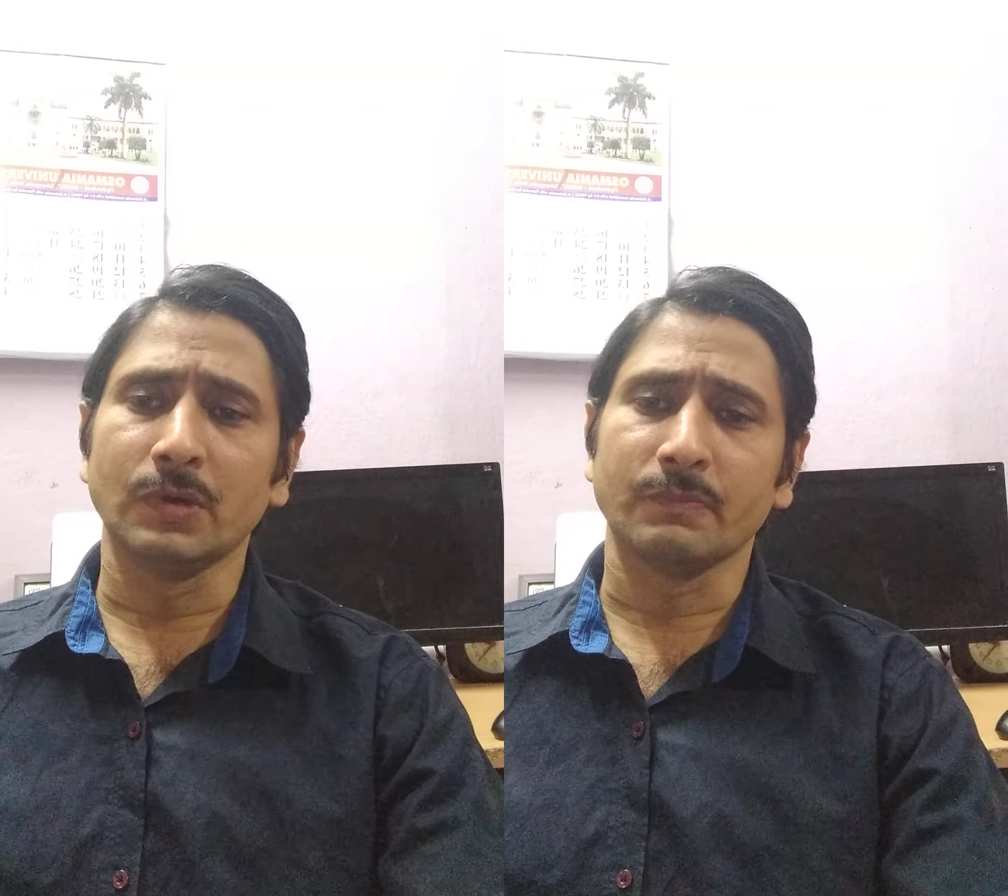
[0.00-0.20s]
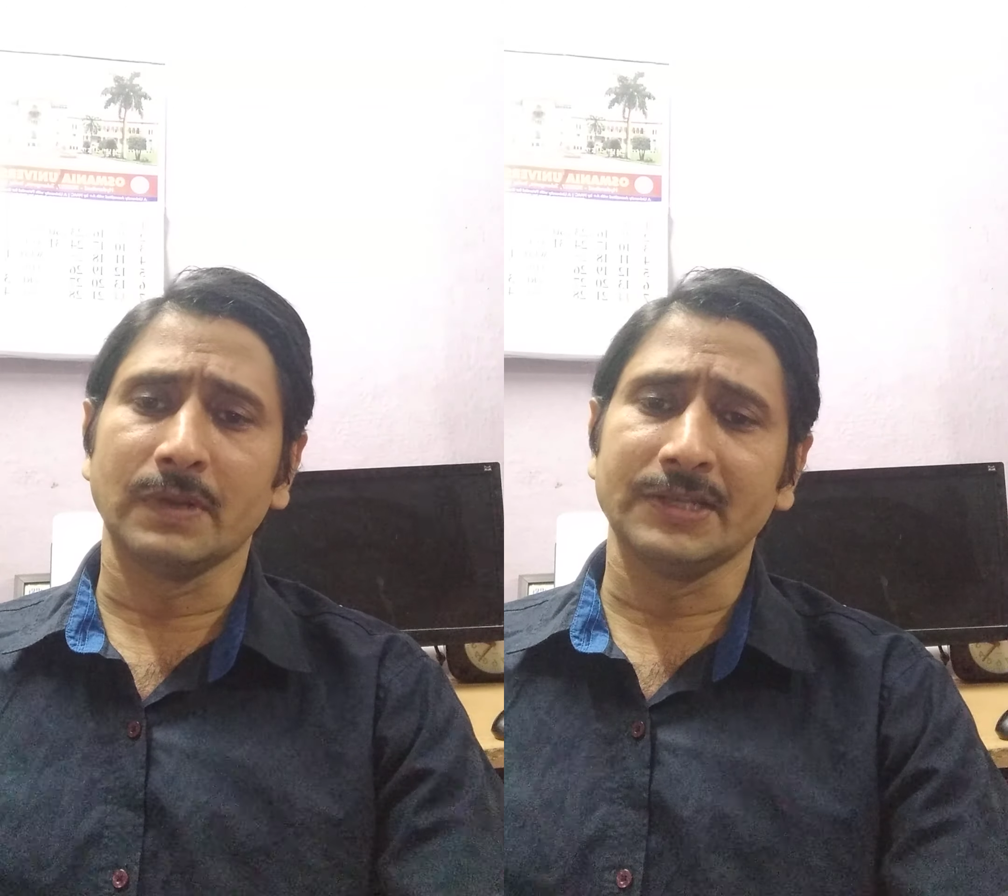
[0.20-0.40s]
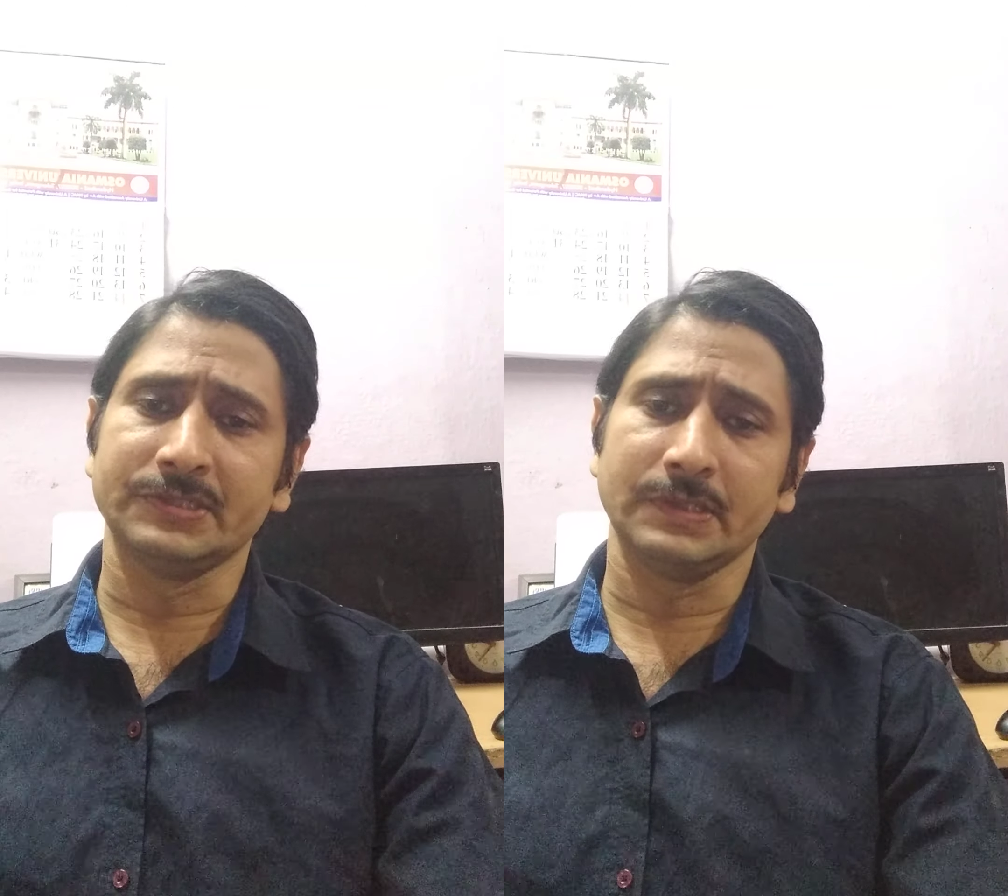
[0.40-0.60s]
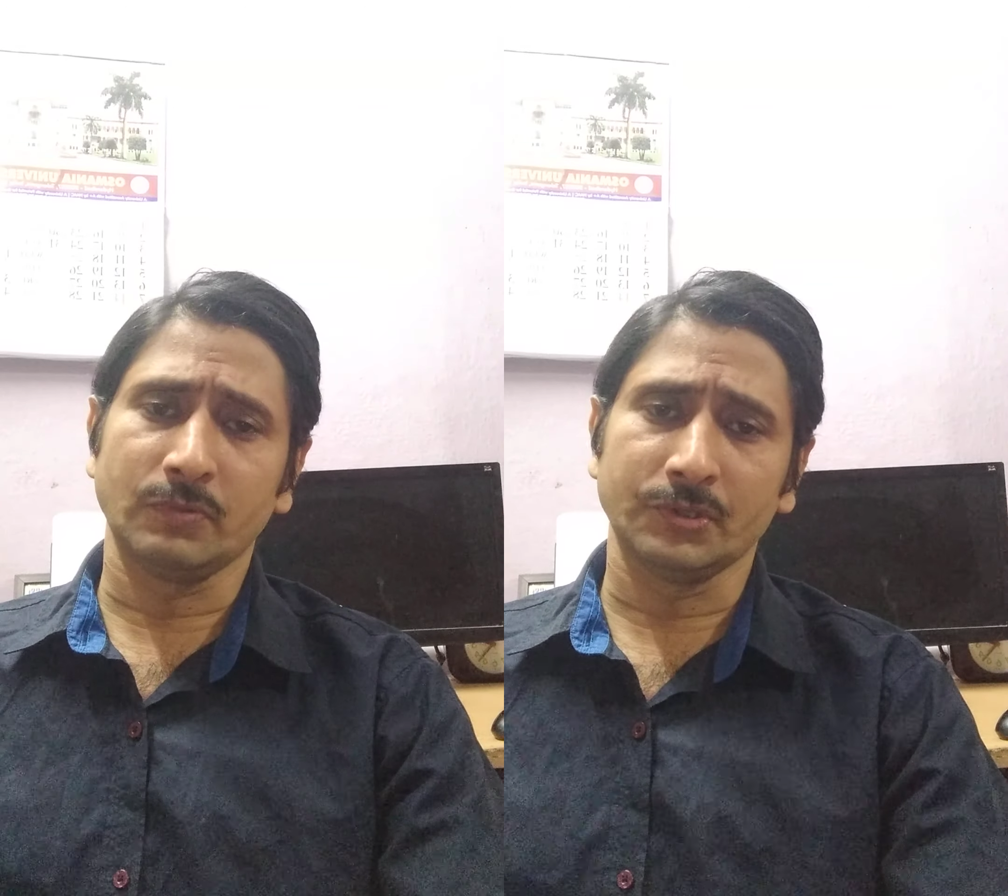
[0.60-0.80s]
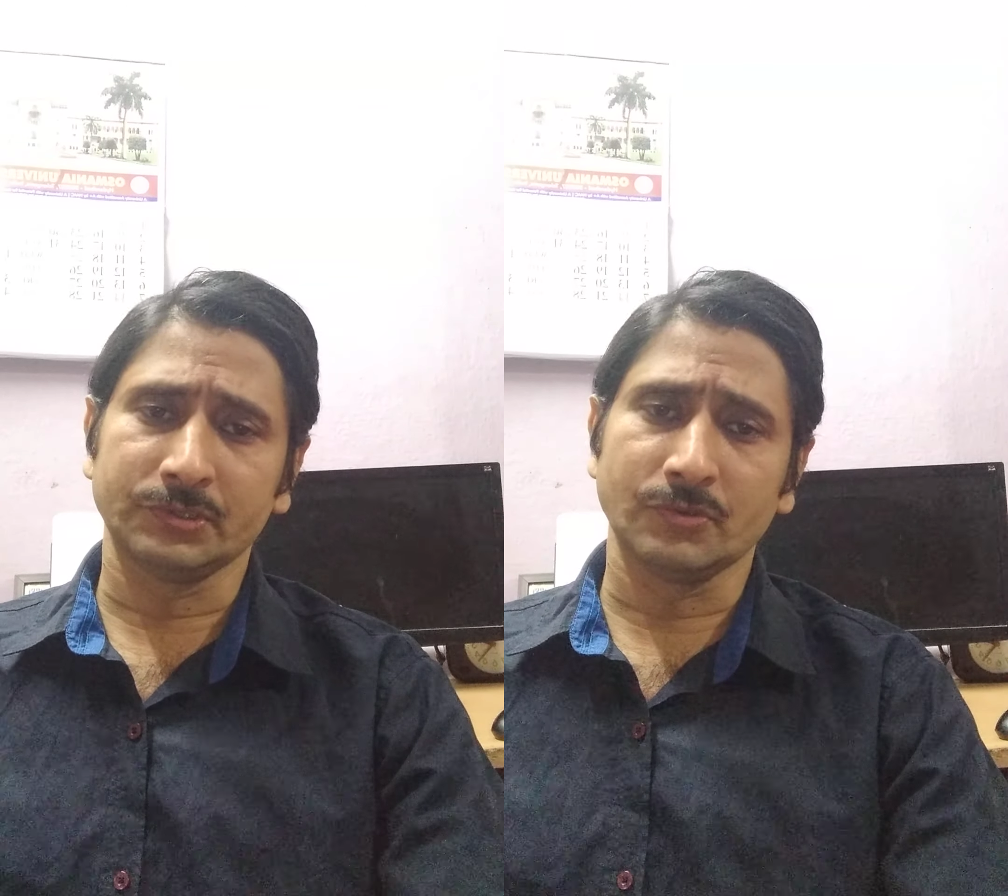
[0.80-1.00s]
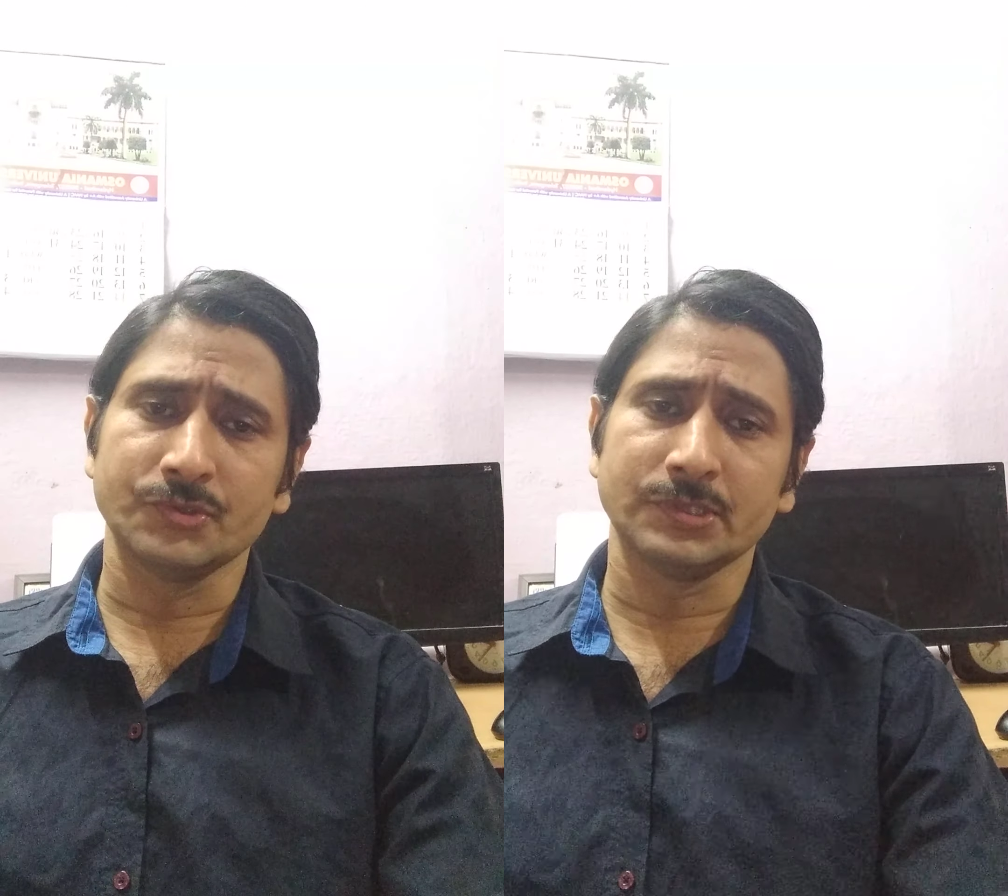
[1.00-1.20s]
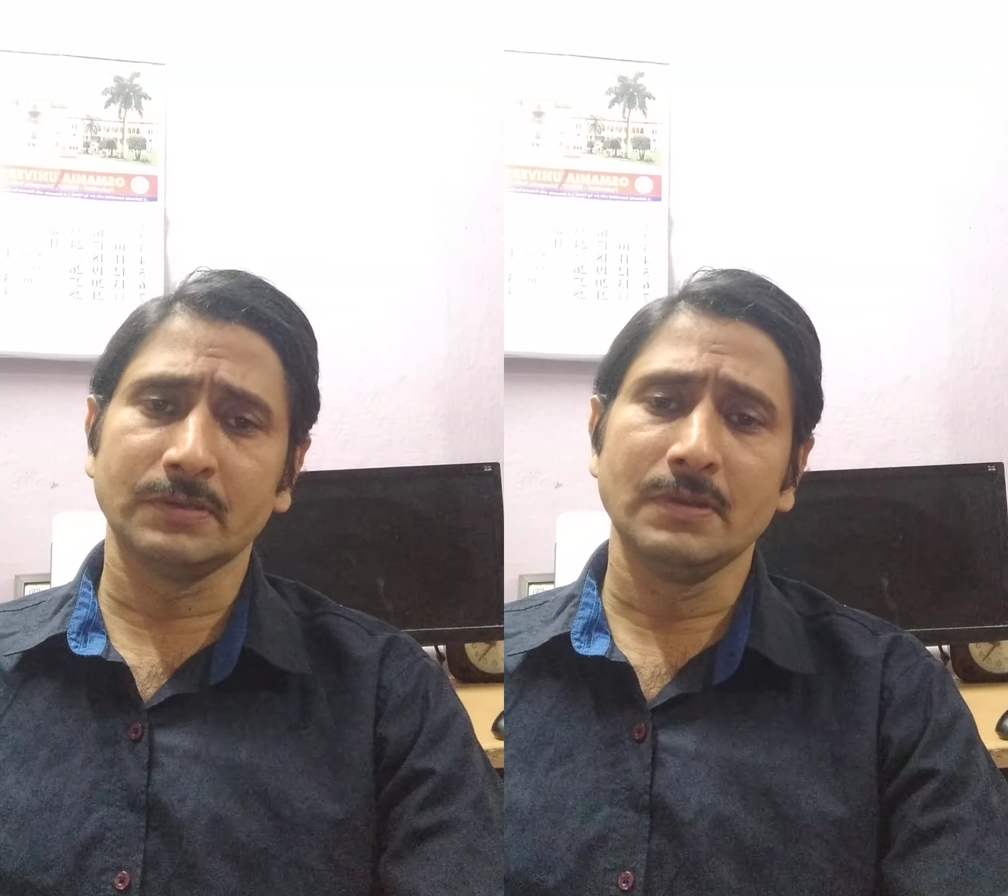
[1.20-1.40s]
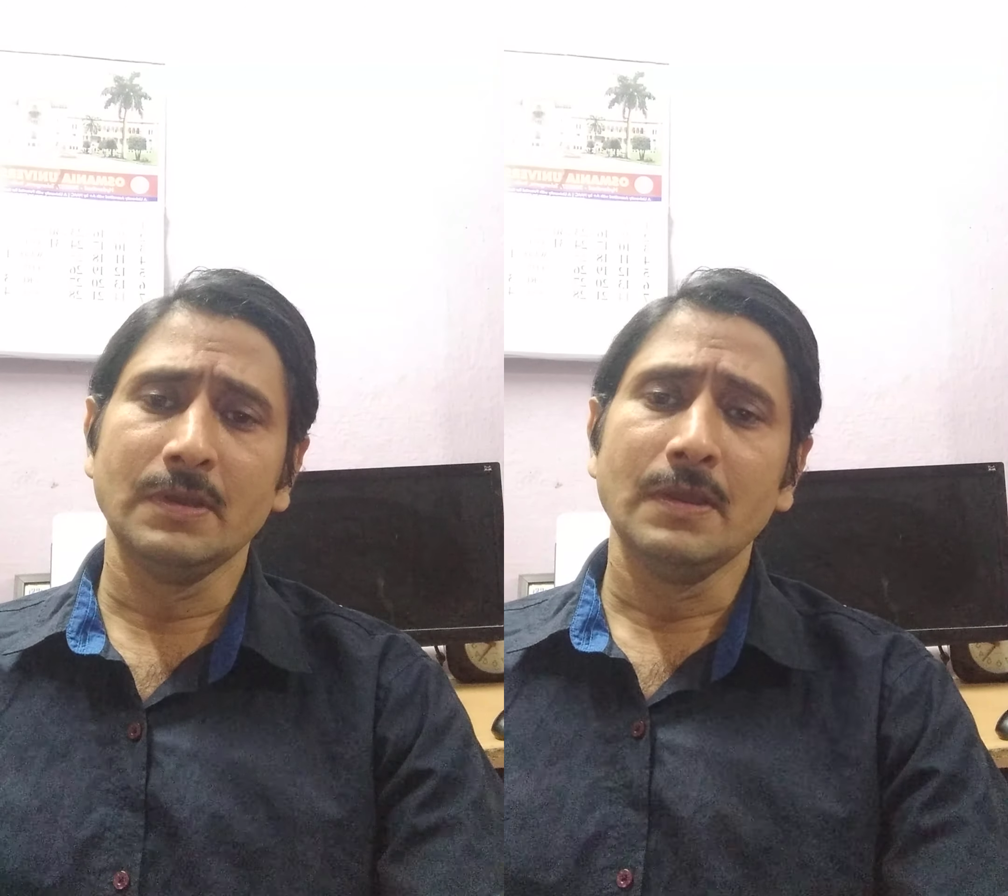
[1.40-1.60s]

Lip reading: for malicious prosecution